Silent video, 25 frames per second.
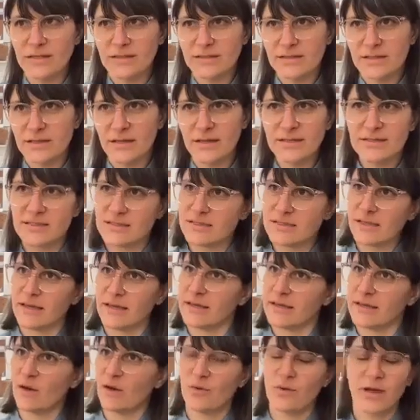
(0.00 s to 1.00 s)
it's
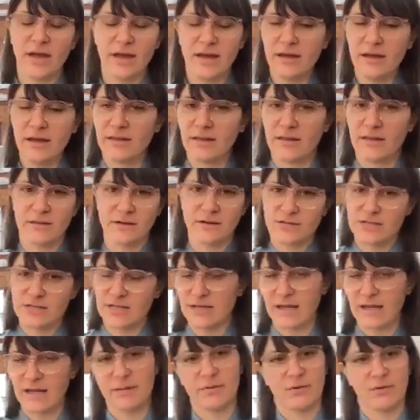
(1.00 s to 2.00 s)
like, okay, that there's a
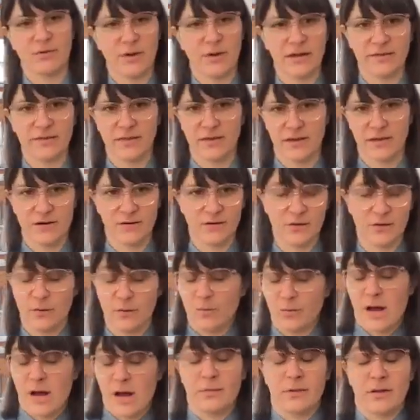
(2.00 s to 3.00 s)
neighbor right there. They're
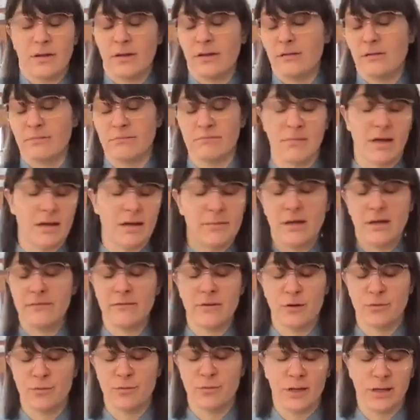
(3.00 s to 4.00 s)
probably maybe even
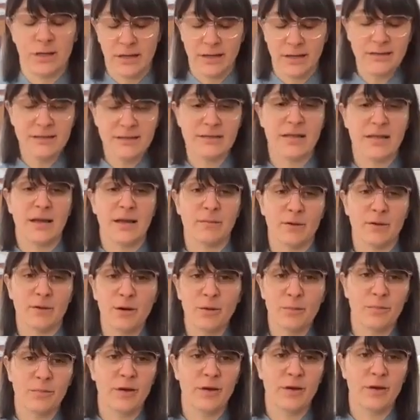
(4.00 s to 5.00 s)
a really nice
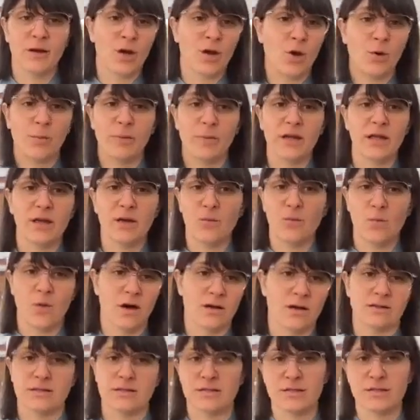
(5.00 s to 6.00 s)
neighbor, but nobody
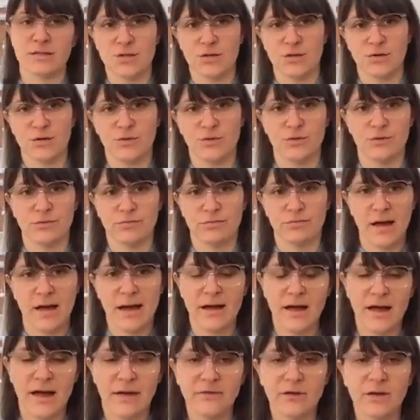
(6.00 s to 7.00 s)
wants to,
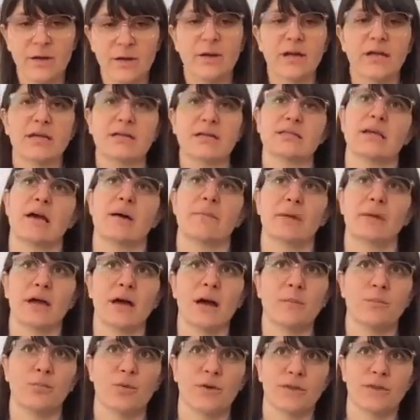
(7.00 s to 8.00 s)
everybody's coming
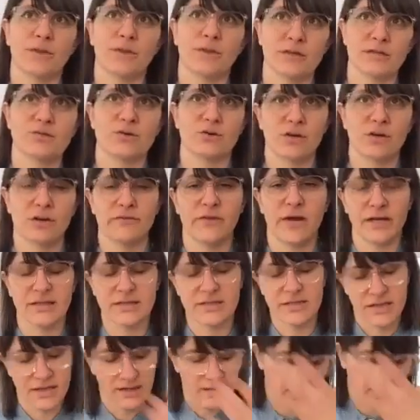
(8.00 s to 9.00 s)
up with this sort of
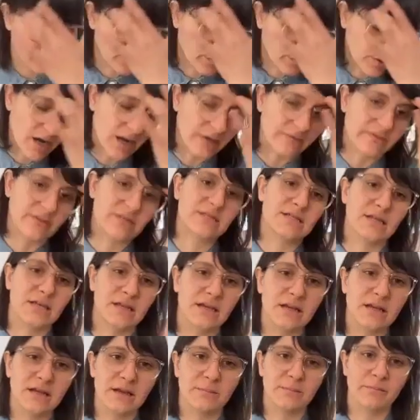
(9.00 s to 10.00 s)
idea of
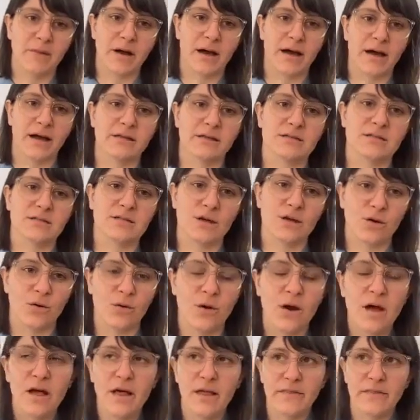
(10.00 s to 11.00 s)
privacy in mind.
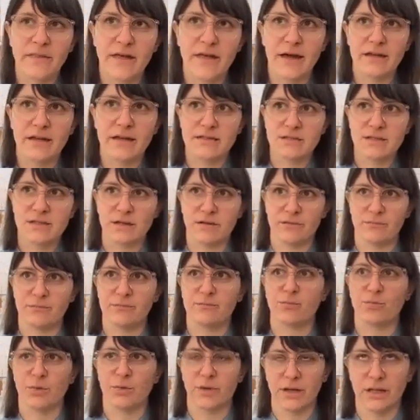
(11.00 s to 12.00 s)
So that is a
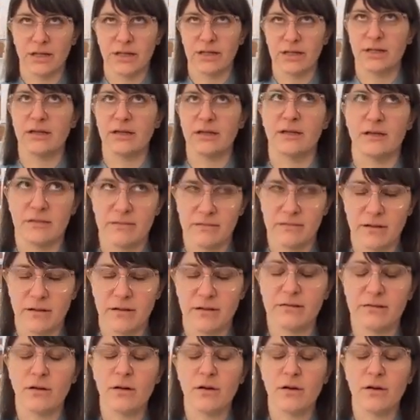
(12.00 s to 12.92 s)
really